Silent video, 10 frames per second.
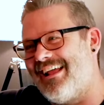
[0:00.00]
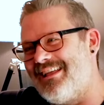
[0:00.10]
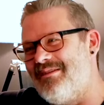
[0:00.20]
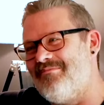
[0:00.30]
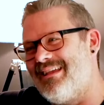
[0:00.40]

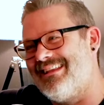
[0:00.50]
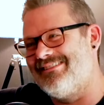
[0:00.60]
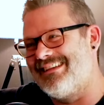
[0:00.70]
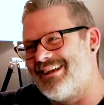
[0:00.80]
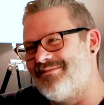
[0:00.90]

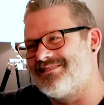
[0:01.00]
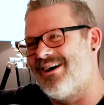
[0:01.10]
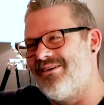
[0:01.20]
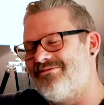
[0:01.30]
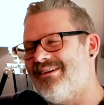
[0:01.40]
immediately comes
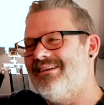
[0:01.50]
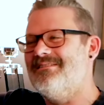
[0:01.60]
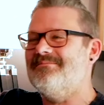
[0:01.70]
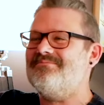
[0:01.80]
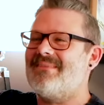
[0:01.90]
off. Yep.
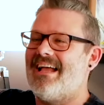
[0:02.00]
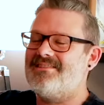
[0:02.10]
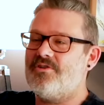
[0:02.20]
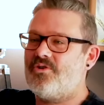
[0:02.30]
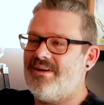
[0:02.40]
And
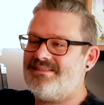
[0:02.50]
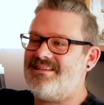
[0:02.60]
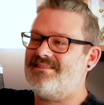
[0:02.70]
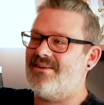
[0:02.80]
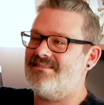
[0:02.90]
so
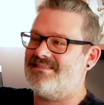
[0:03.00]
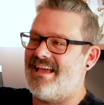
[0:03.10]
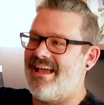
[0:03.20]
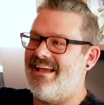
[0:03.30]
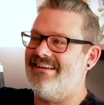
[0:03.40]
Christy starts
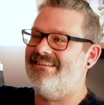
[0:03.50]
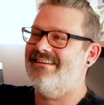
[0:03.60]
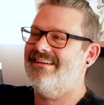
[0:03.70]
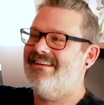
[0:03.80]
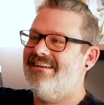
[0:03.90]
saying,
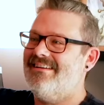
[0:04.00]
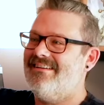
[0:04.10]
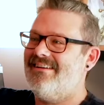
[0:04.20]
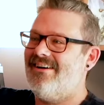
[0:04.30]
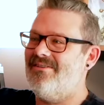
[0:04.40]
"Oh